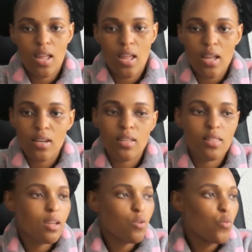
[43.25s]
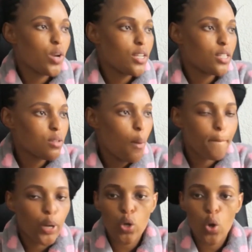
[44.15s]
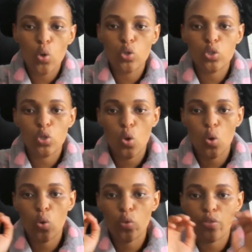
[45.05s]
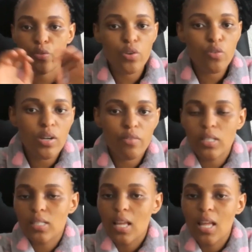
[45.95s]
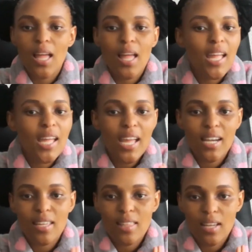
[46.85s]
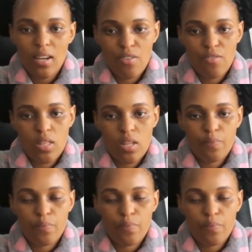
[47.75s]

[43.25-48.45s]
Anything, whether it's potholes or the three roundabouts, anything and everything.